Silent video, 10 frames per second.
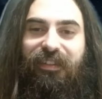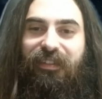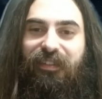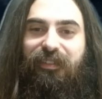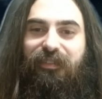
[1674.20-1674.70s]

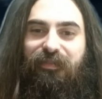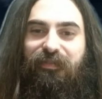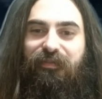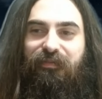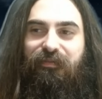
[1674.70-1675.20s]

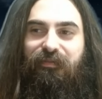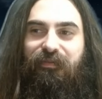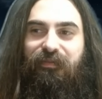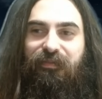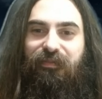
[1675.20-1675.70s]

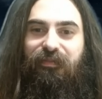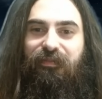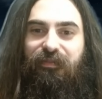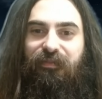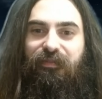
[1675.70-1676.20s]

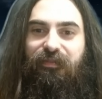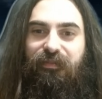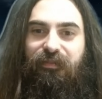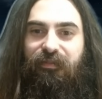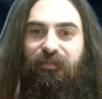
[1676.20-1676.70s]

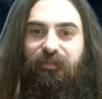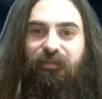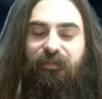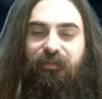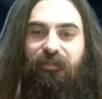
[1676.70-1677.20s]

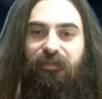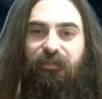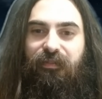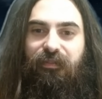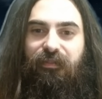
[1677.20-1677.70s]

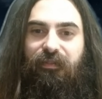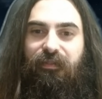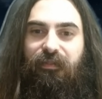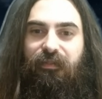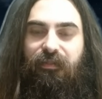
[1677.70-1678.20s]

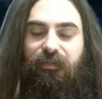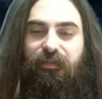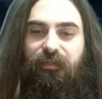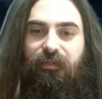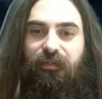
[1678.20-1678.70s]

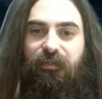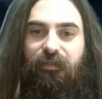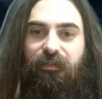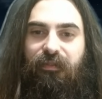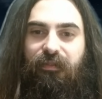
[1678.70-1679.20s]

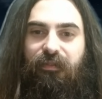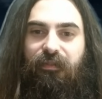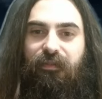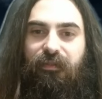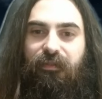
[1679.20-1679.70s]

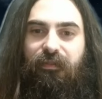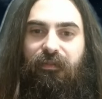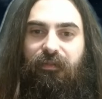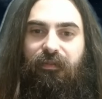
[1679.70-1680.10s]
[no speech]